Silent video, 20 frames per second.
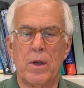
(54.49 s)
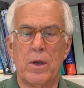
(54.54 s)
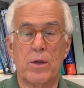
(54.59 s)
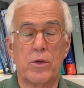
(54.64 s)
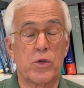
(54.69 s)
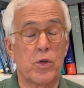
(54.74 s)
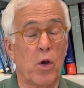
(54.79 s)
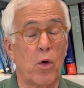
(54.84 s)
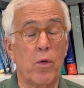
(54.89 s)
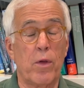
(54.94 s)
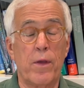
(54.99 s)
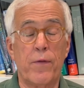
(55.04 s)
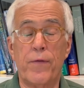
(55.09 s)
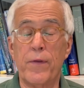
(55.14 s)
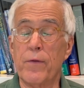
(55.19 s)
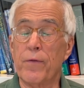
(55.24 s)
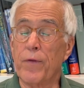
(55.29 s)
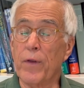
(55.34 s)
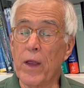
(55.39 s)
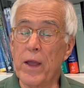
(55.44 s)
So if
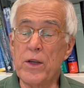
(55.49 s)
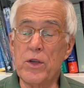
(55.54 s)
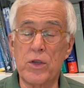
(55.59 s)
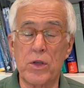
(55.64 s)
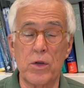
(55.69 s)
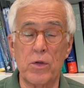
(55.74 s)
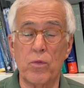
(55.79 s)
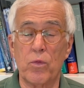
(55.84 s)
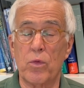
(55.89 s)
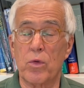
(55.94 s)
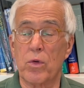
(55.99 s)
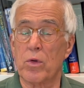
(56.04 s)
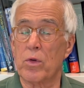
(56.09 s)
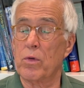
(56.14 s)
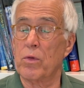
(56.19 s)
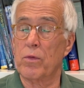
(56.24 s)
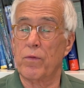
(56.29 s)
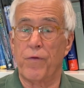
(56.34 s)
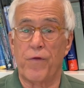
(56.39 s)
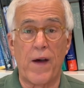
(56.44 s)
inflation
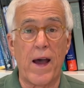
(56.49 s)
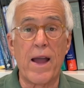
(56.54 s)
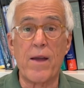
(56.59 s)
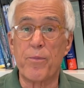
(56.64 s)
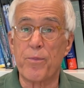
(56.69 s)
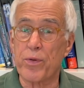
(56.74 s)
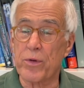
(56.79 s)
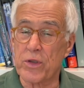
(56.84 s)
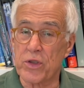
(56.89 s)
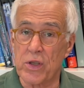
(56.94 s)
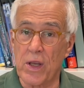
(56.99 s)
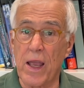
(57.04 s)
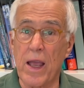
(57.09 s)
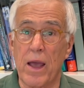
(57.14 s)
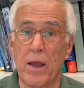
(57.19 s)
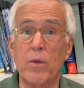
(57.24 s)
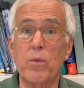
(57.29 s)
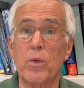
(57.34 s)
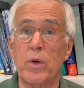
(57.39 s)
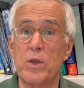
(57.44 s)
were
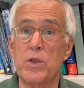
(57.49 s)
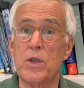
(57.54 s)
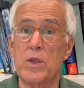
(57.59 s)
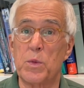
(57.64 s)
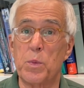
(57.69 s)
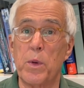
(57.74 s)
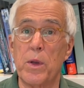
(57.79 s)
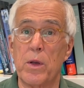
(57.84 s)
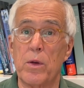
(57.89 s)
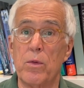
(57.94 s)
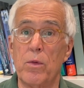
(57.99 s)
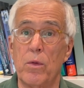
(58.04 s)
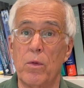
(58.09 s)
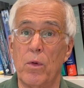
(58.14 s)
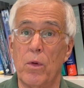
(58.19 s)
5%, which has been